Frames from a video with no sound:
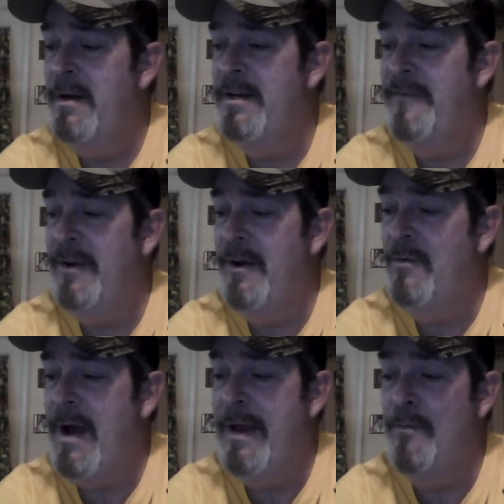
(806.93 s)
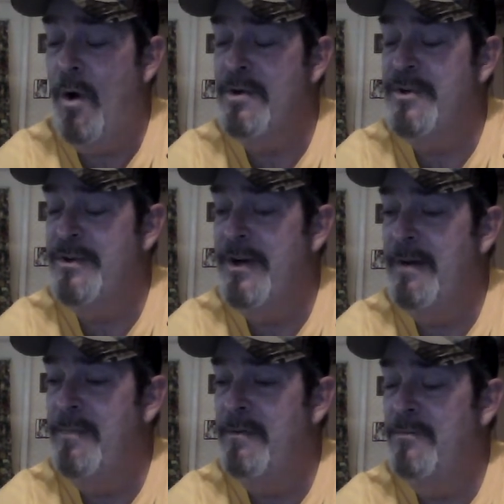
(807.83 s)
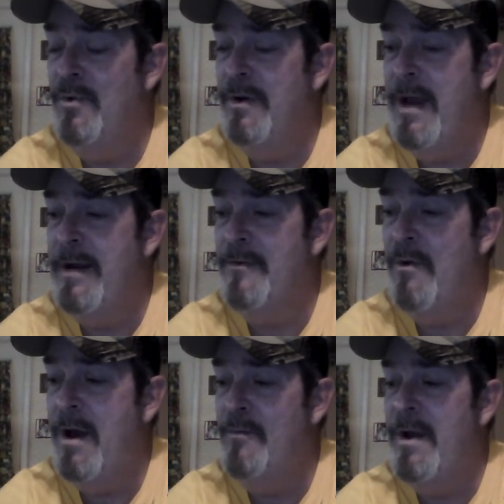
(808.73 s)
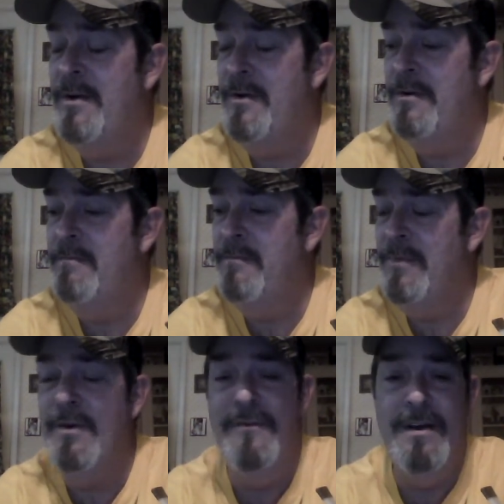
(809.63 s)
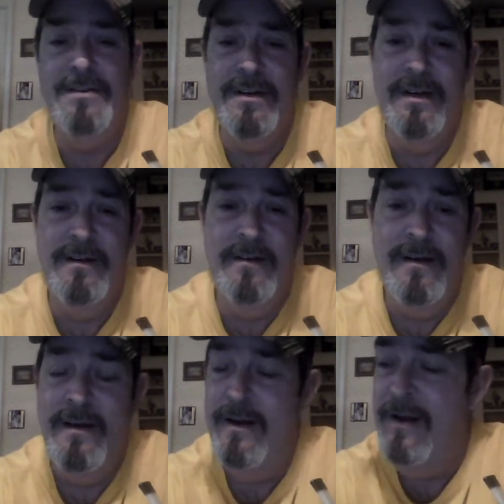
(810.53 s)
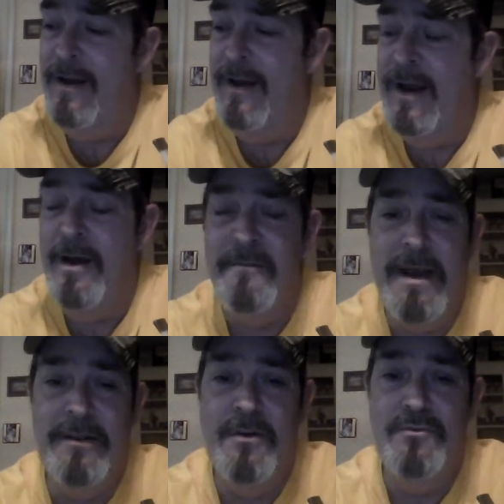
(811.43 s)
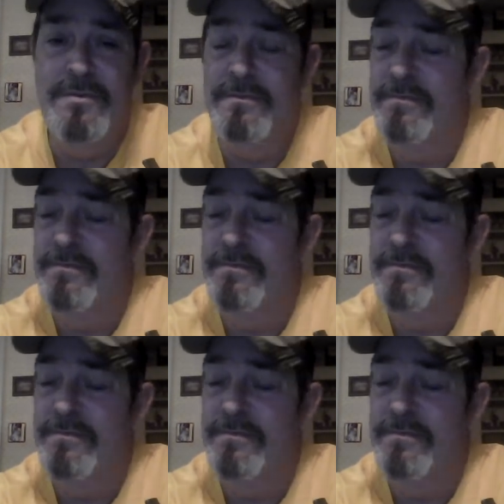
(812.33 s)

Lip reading: his video. I hadn't watched it yet, but it wasn't acting right. We had a good visit, and it helped make those